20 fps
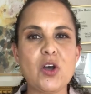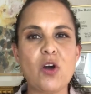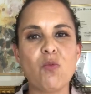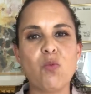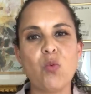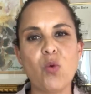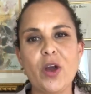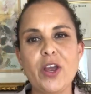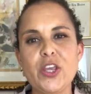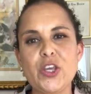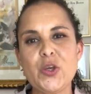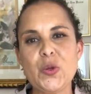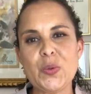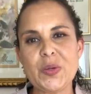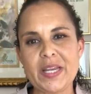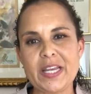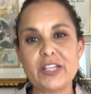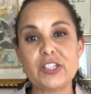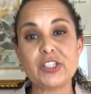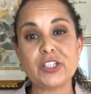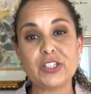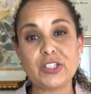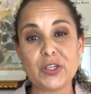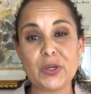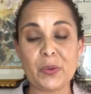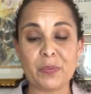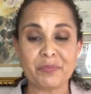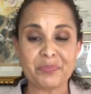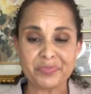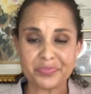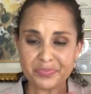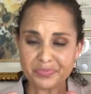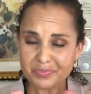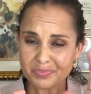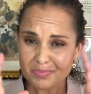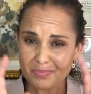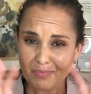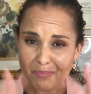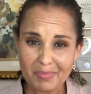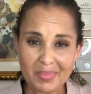of what you need to do.
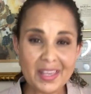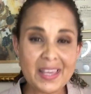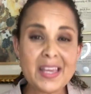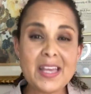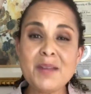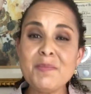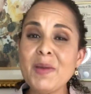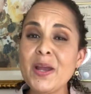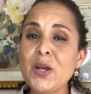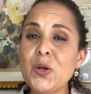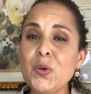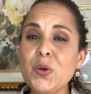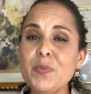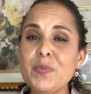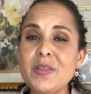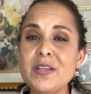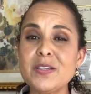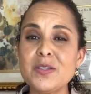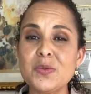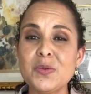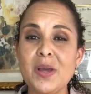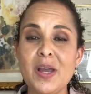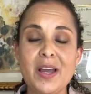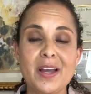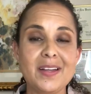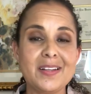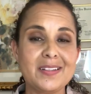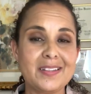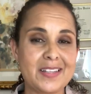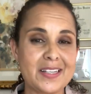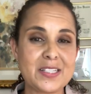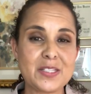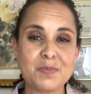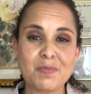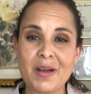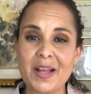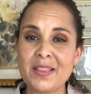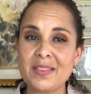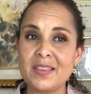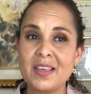In my group this
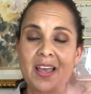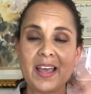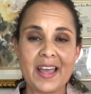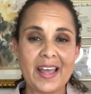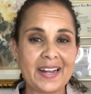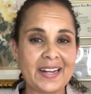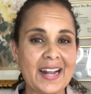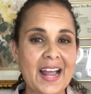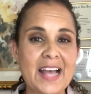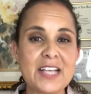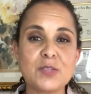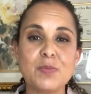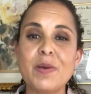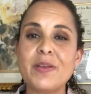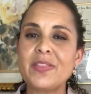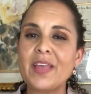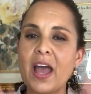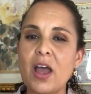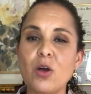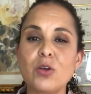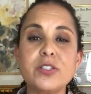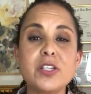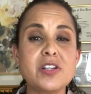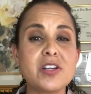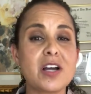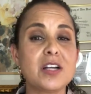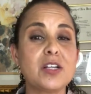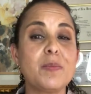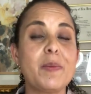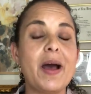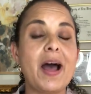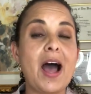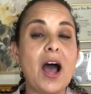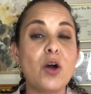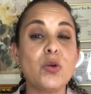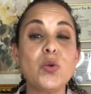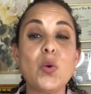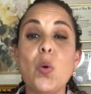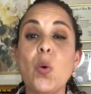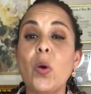month and last month, I also talked about
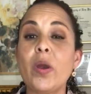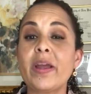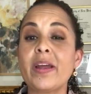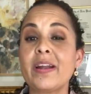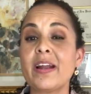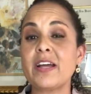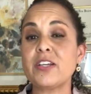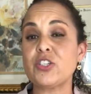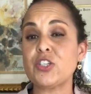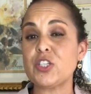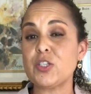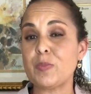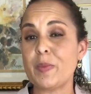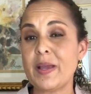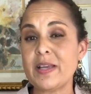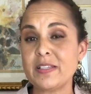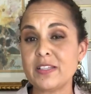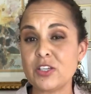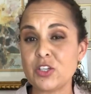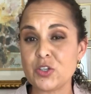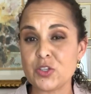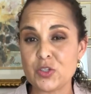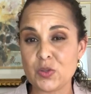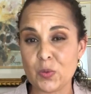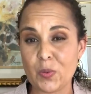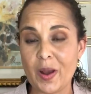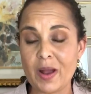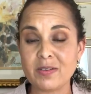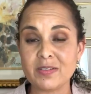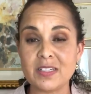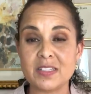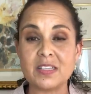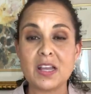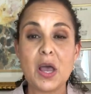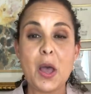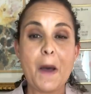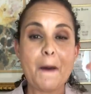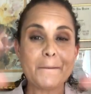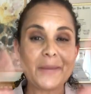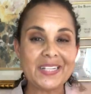how to organize your space and your surroundings.
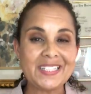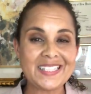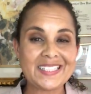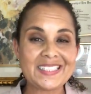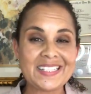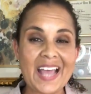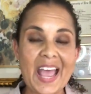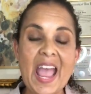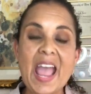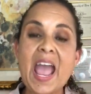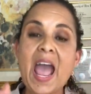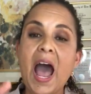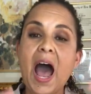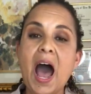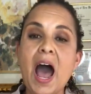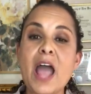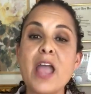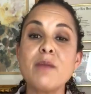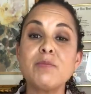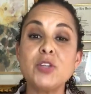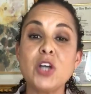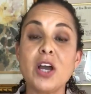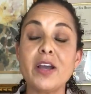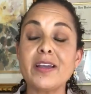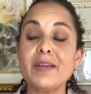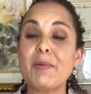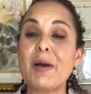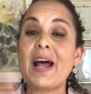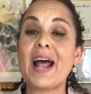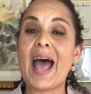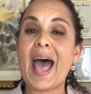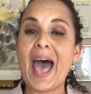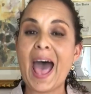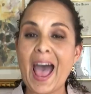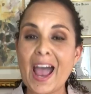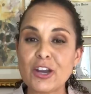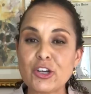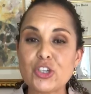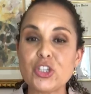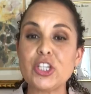But today, I am talking about
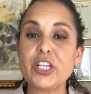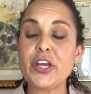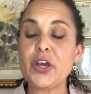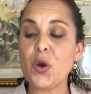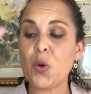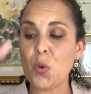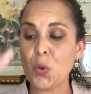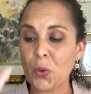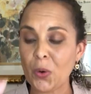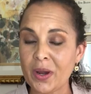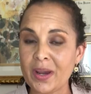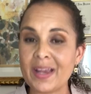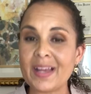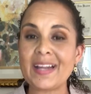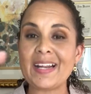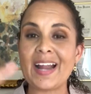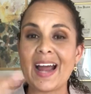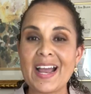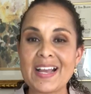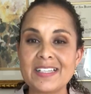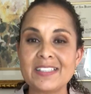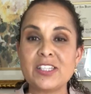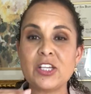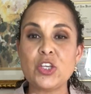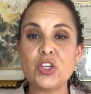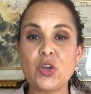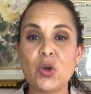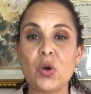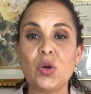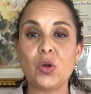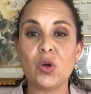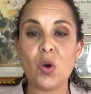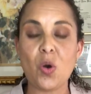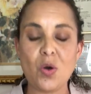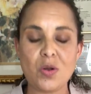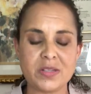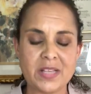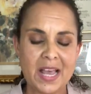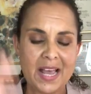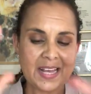actually organizing your
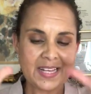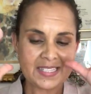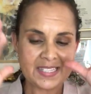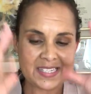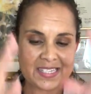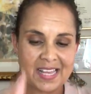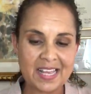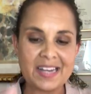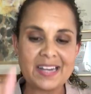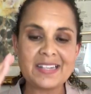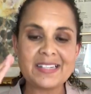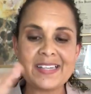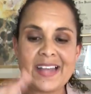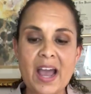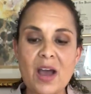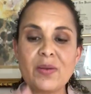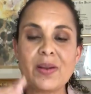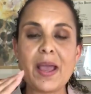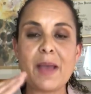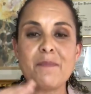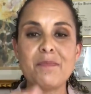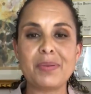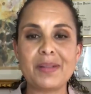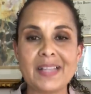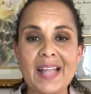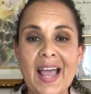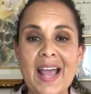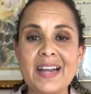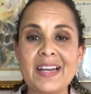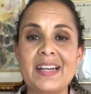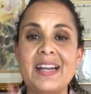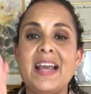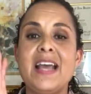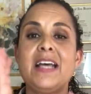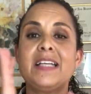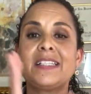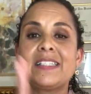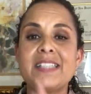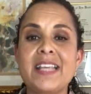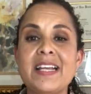goals, sitting down and planning,
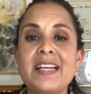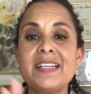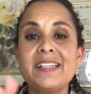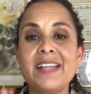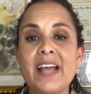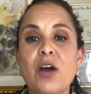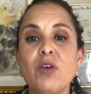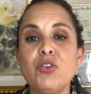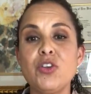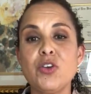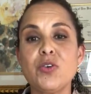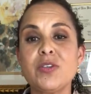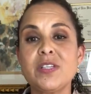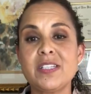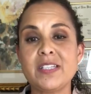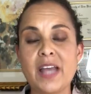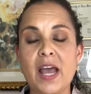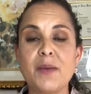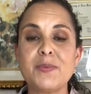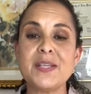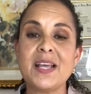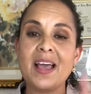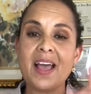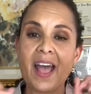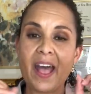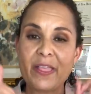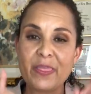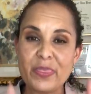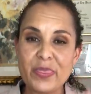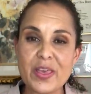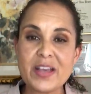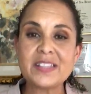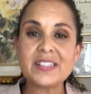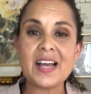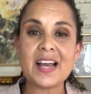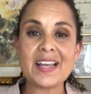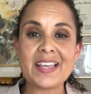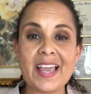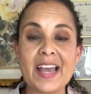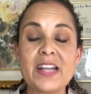sitting down your steps. And this,
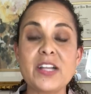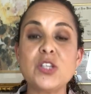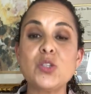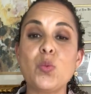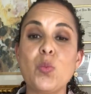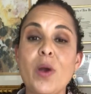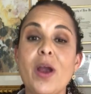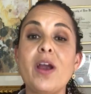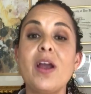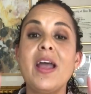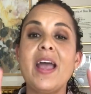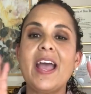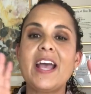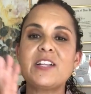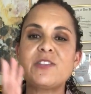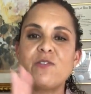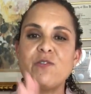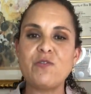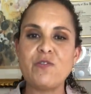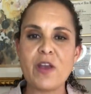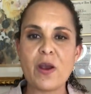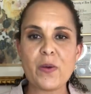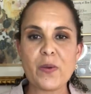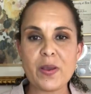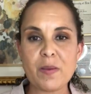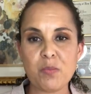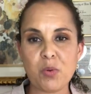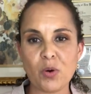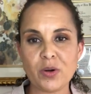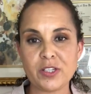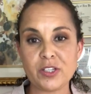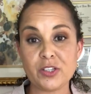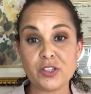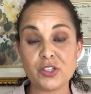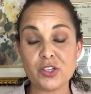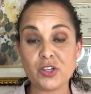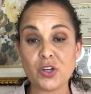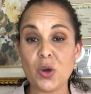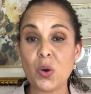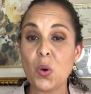again, is where it's very important
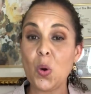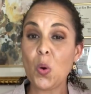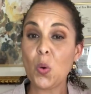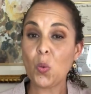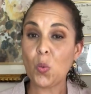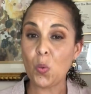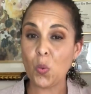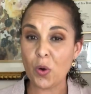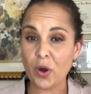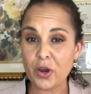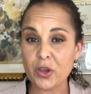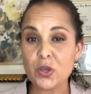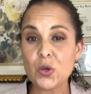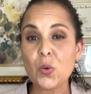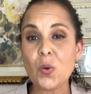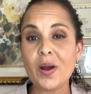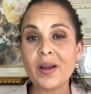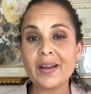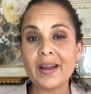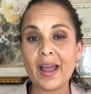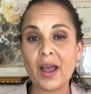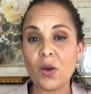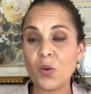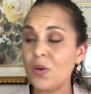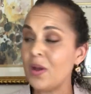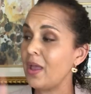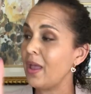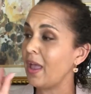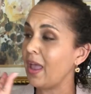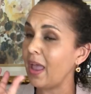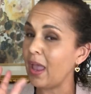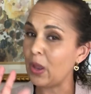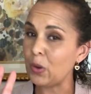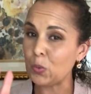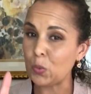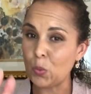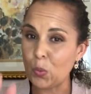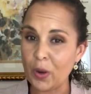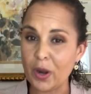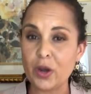to know where you are now
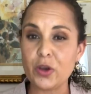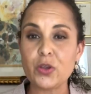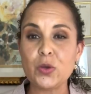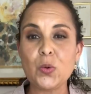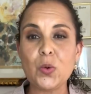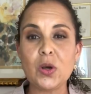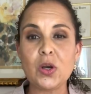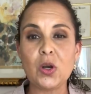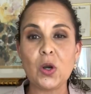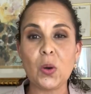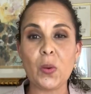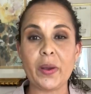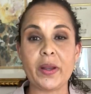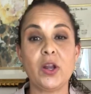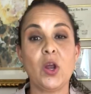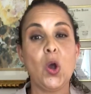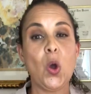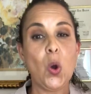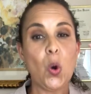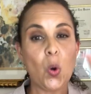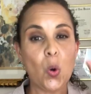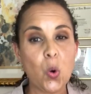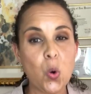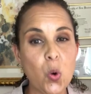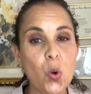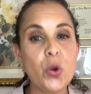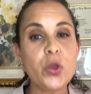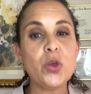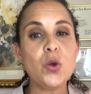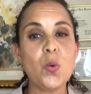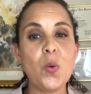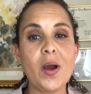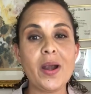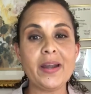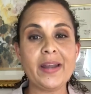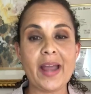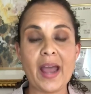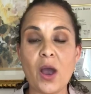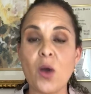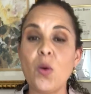and where you are going, who you are
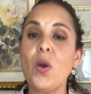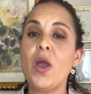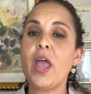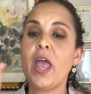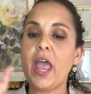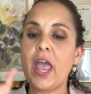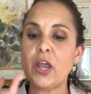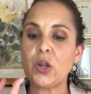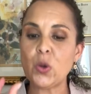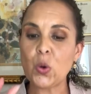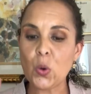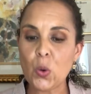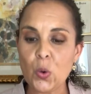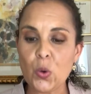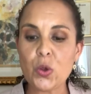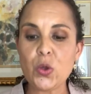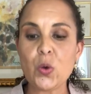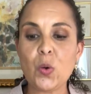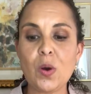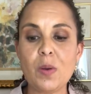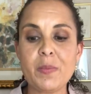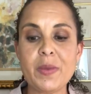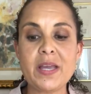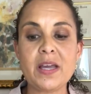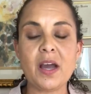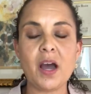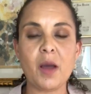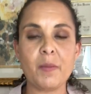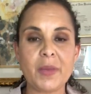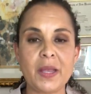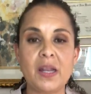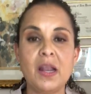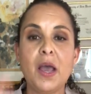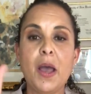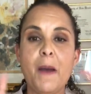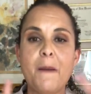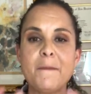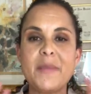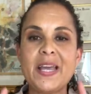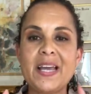now and who you are becoming,
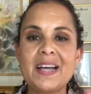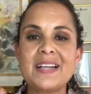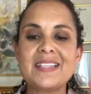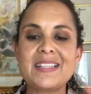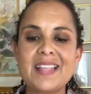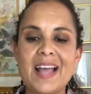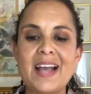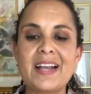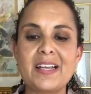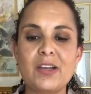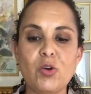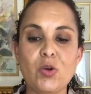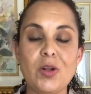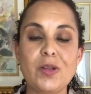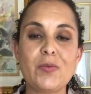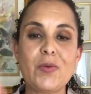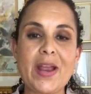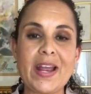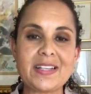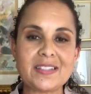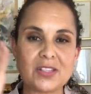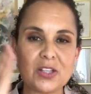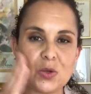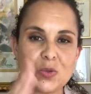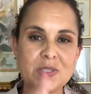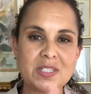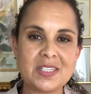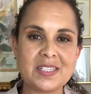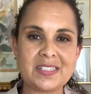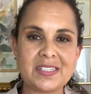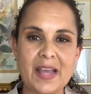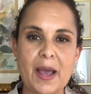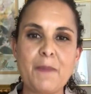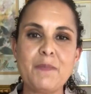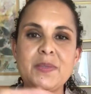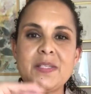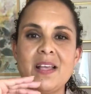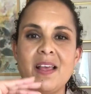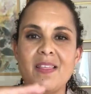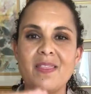because that creates those
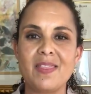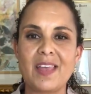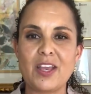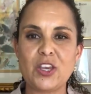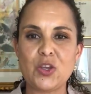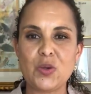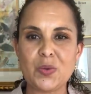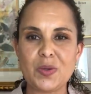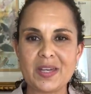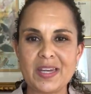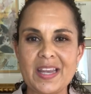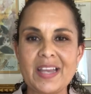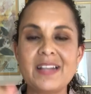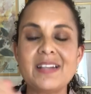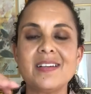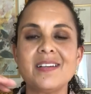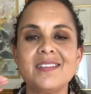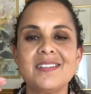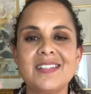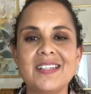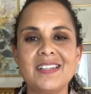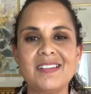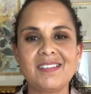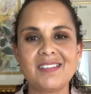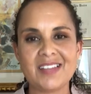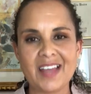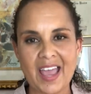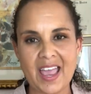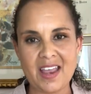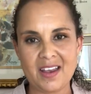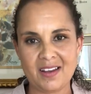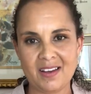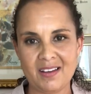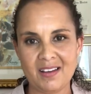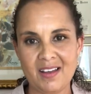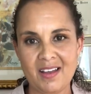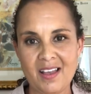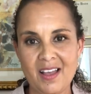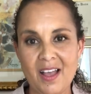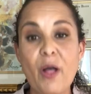steps that you need to take,
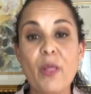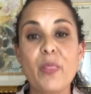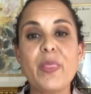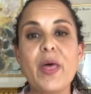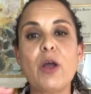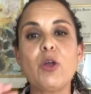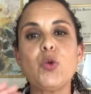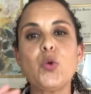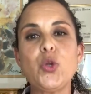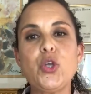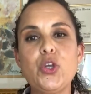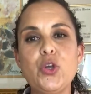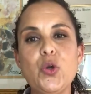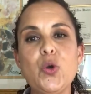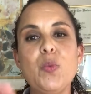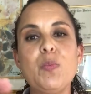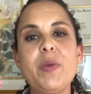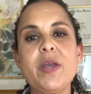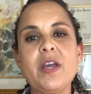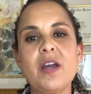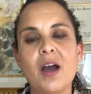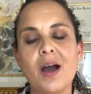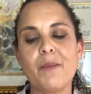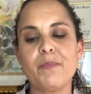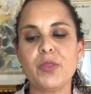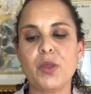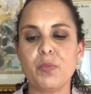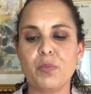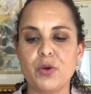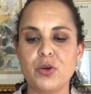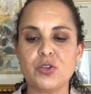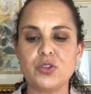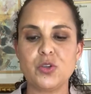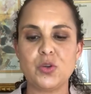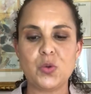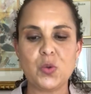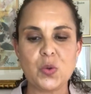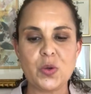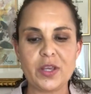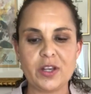that you become the person
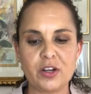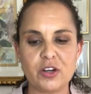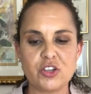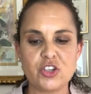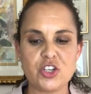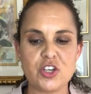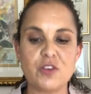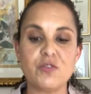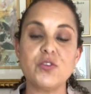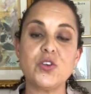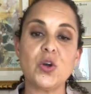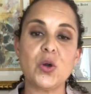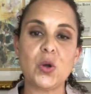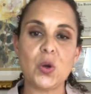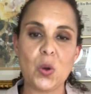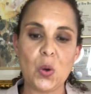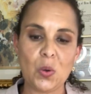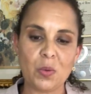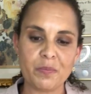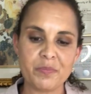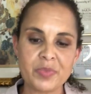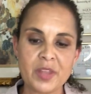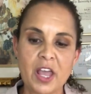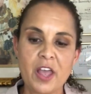who can achieve your goal.